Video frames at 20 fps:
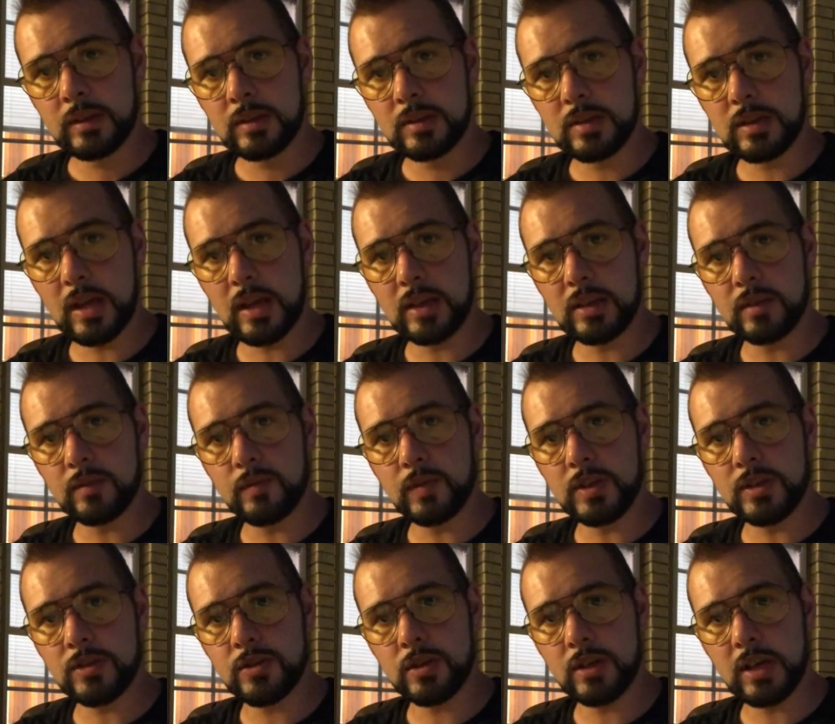Sonic
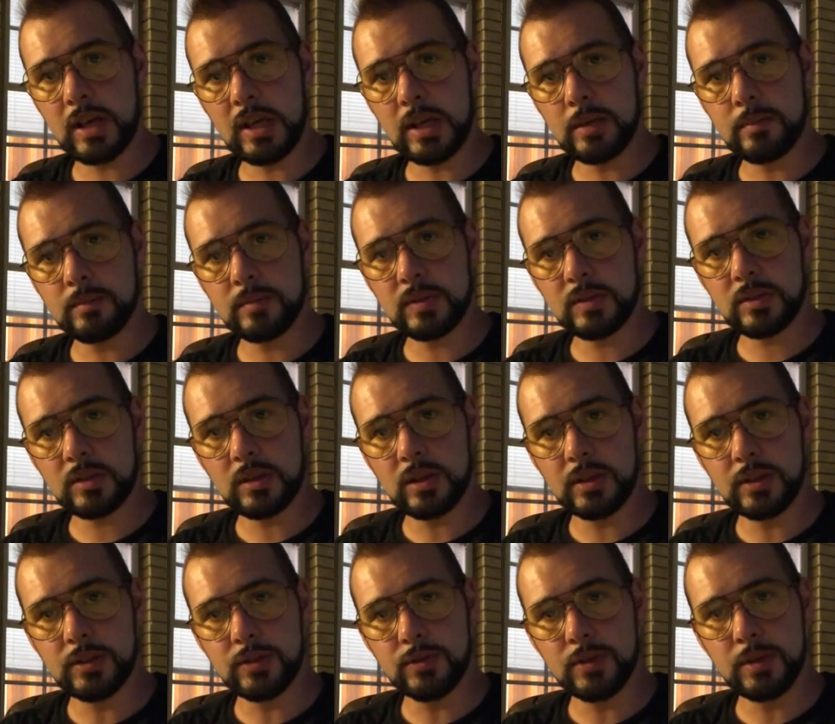Adventure games
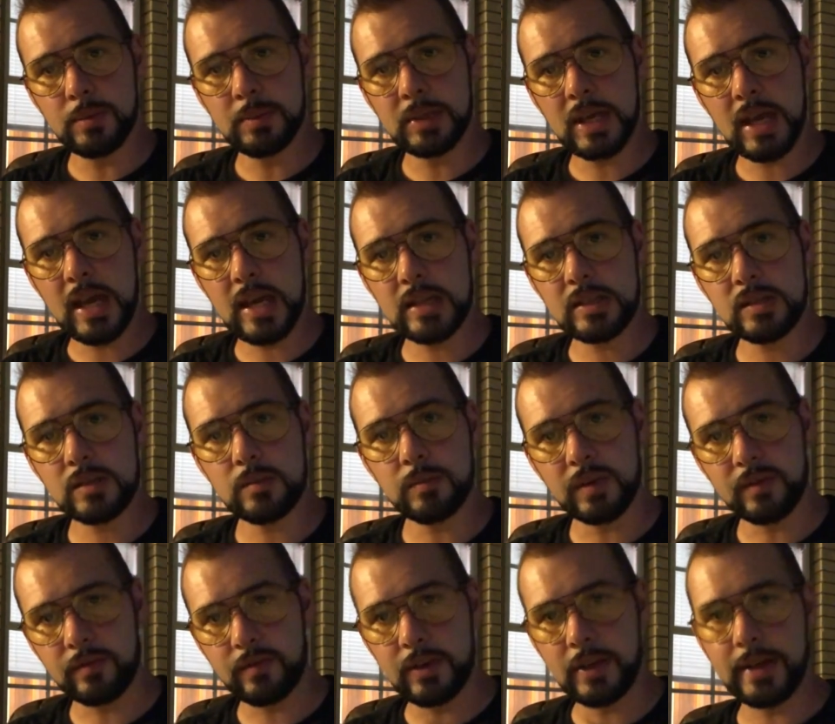on the Dreamcast.
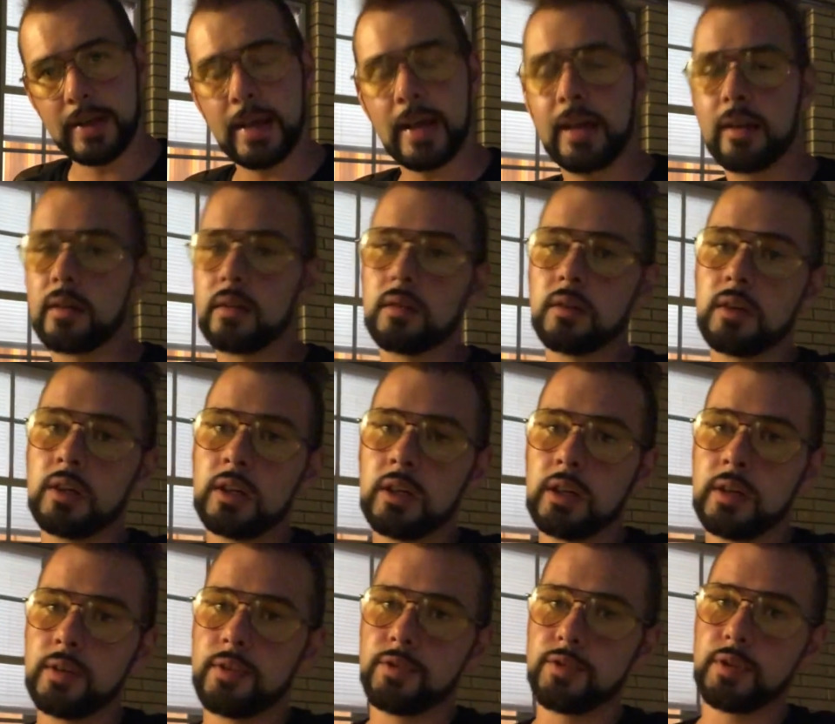My friend had a
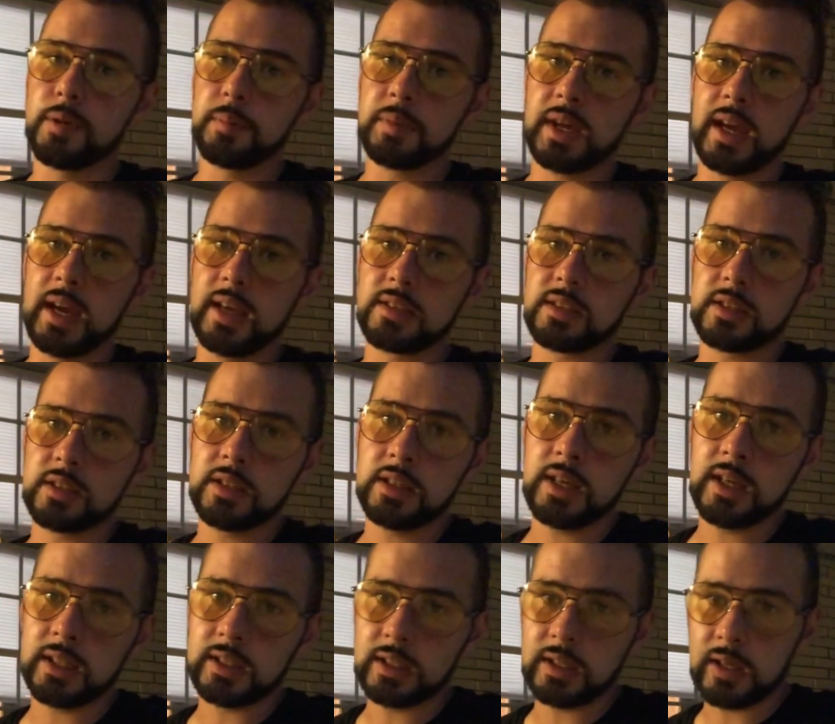Dreamcast and
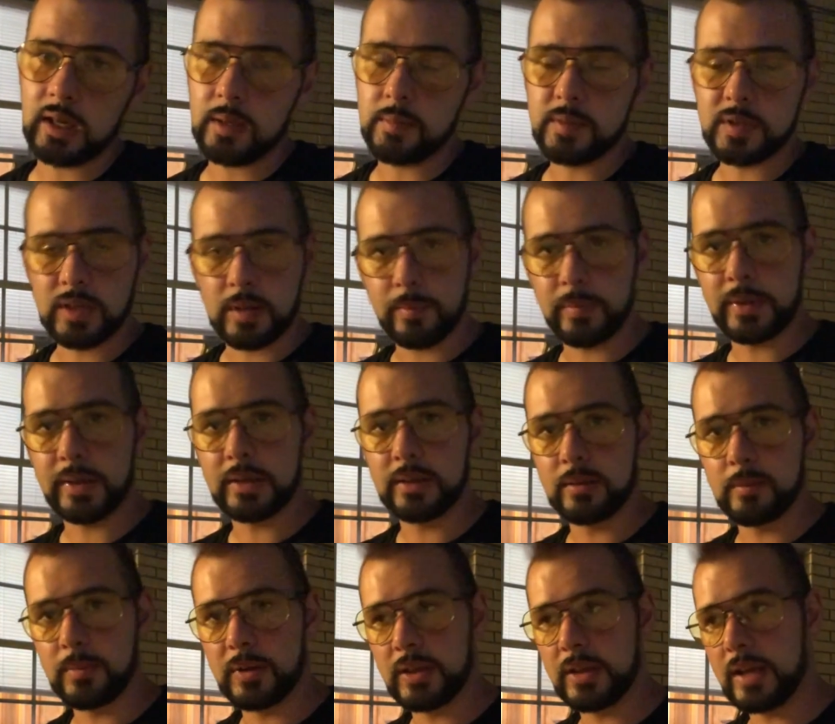he had the games, and I
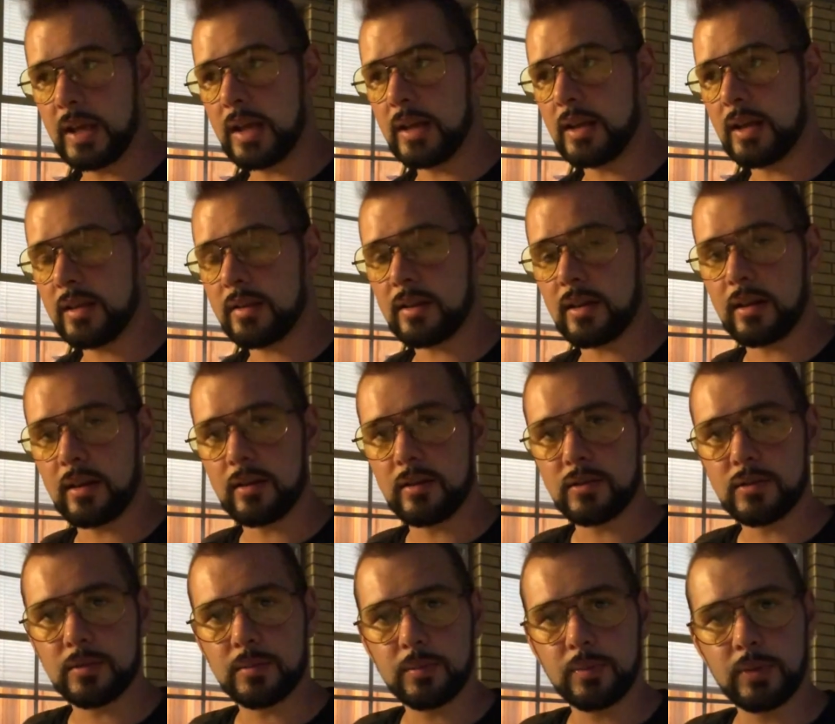played them on that. And I thought that
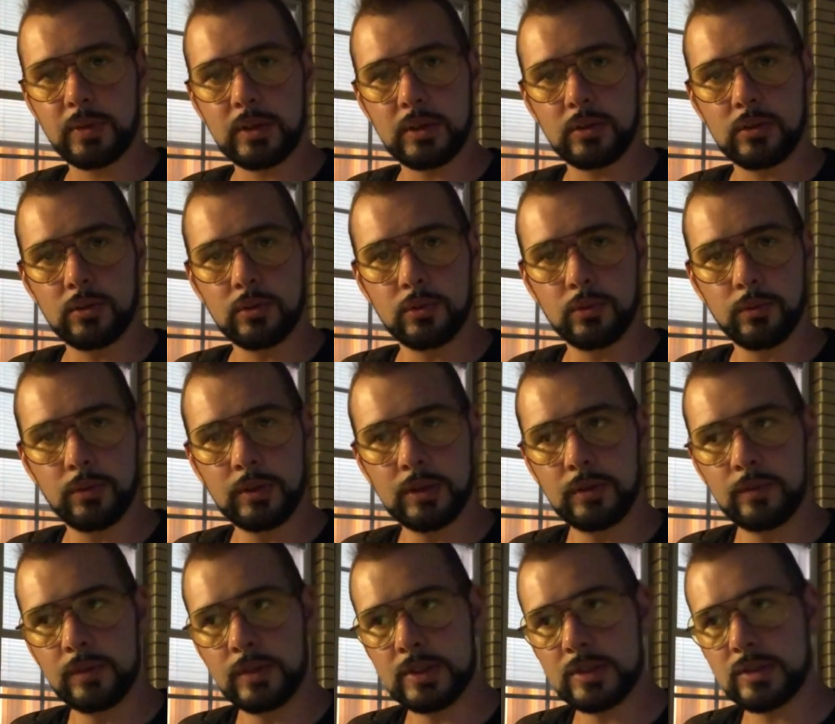was a pretty cool
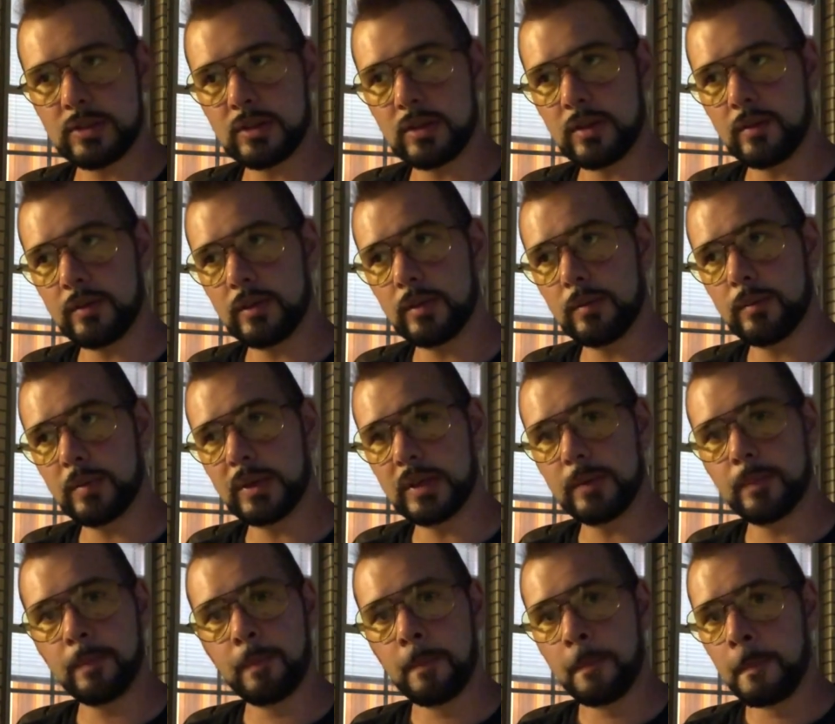reinvention of it.
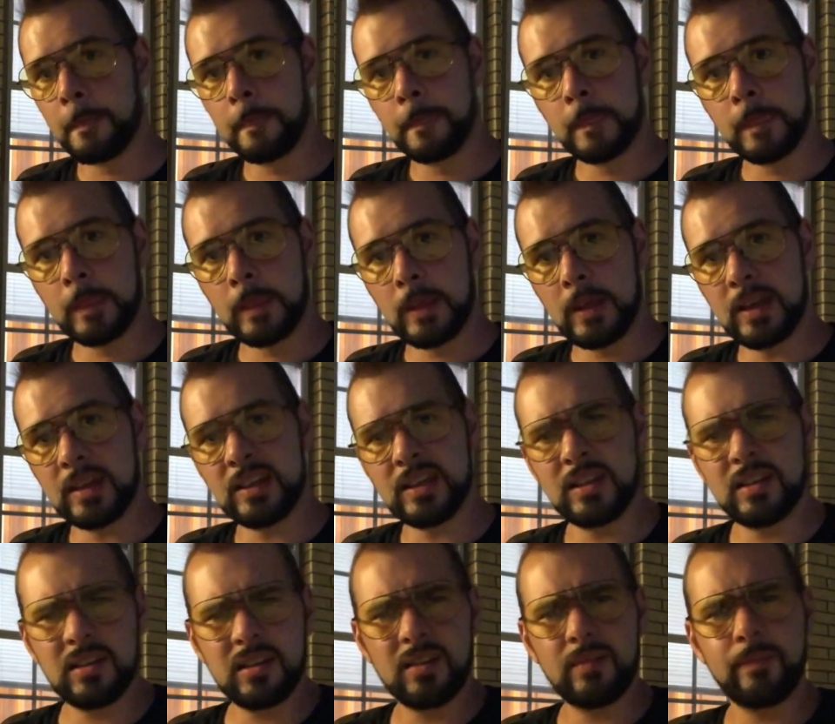But
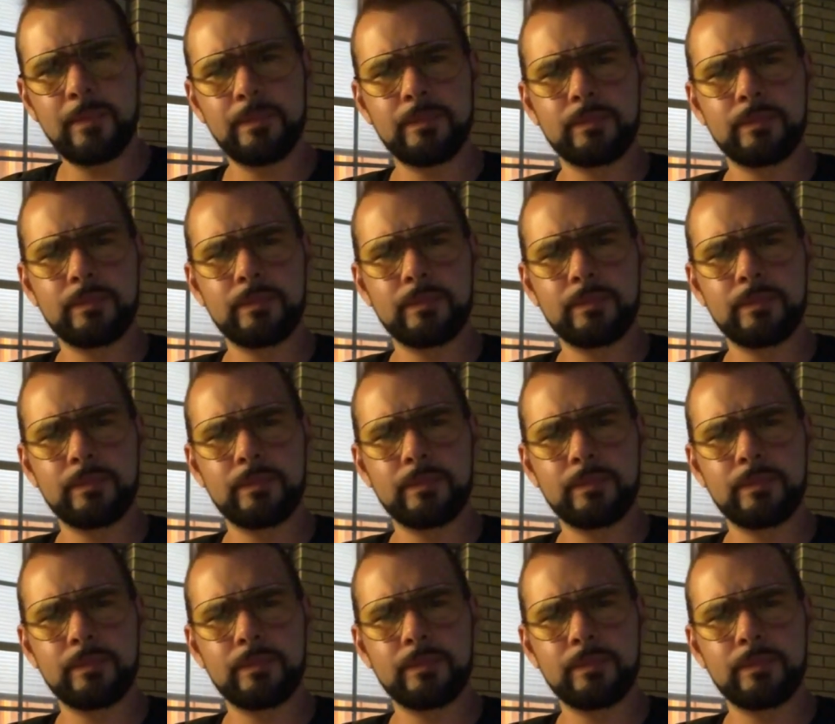again,